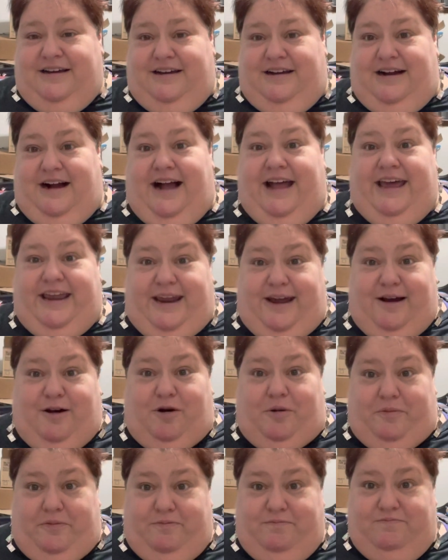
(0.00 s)
I had
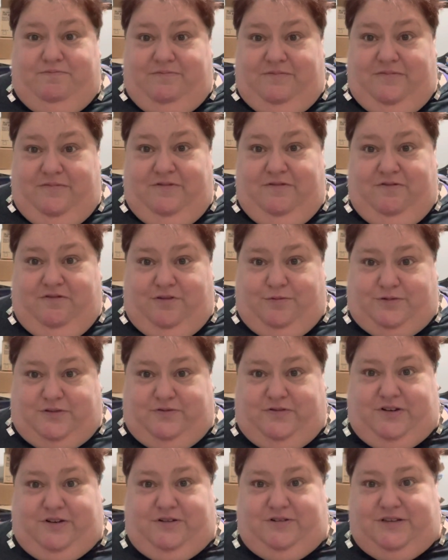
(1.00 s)
help from some
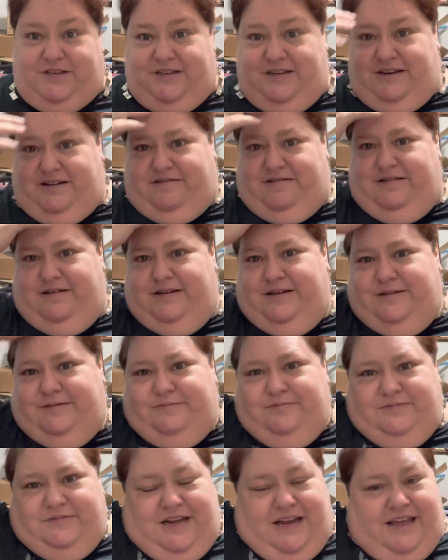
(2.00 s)
folks, you know.
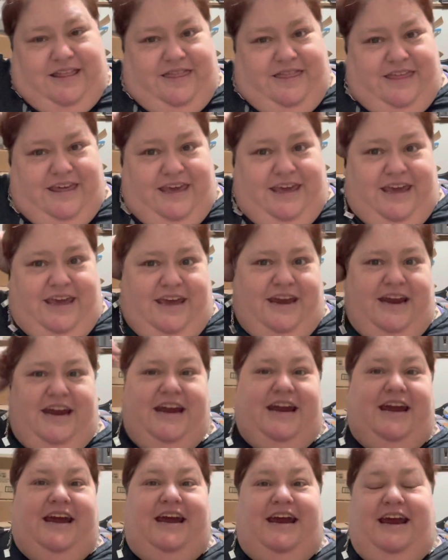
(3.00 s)
And
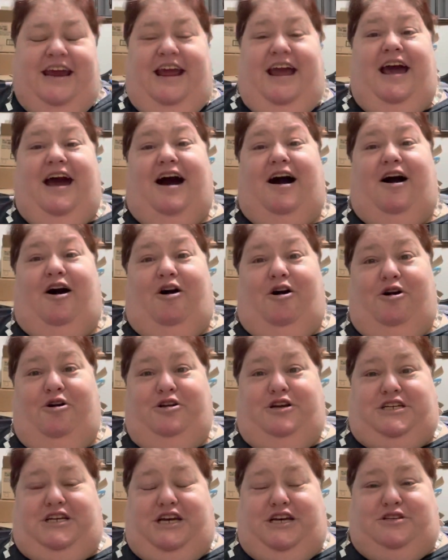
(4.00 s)
then,
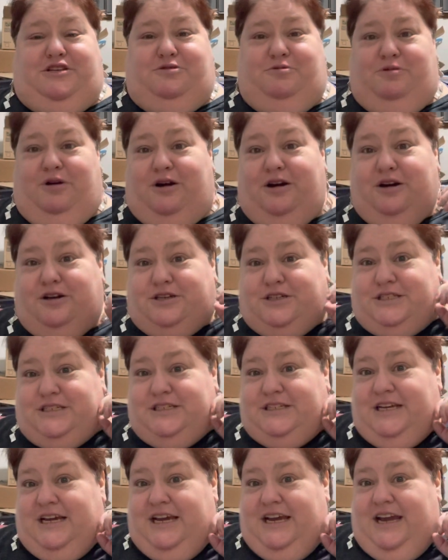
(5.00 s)
it gets worse.